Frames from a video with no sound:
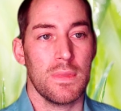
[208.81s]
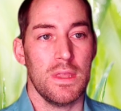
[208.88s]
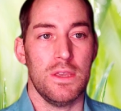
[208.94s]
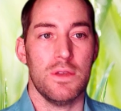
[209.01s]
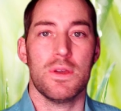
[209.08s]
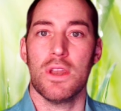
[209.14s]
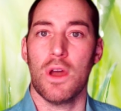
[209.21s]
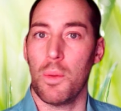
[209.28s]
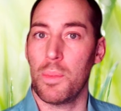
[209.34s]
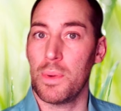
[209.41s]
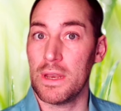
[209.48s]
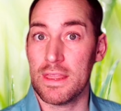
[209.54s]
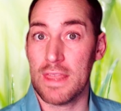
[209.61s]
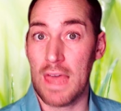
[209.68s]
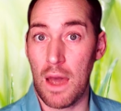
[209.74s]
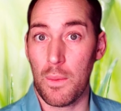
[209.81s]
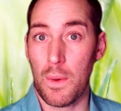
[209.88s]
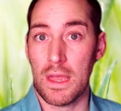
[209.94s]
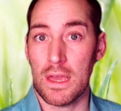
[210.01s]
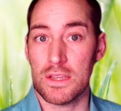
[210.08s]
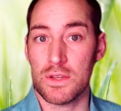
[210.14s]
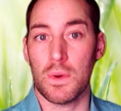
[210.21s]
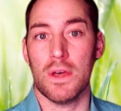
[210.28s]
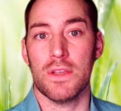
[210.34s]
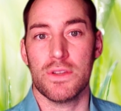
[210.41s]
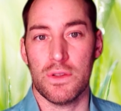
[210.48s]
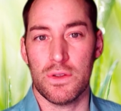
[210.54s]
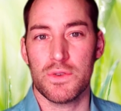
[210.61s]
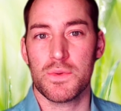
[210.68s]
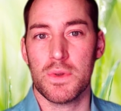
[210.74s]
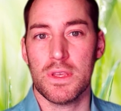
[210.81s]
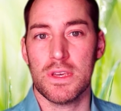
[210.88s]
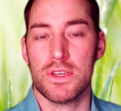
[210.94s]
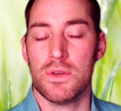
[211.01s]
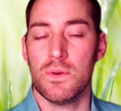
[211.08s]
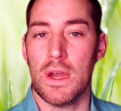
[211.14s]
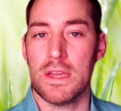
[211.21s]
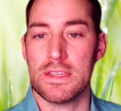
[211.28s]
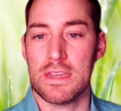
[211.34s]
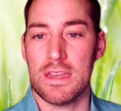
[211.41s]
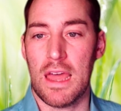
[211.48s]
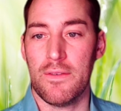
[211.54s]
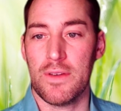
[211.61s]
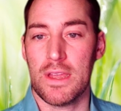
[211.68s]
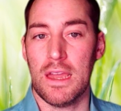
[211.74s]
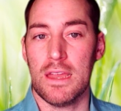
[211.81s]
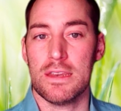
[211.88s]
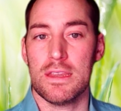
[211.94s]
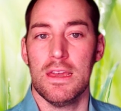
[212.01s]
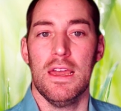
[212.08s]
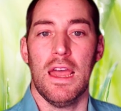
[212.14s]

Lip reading: You can open it that way as well. So there's really 2 ways to navigate.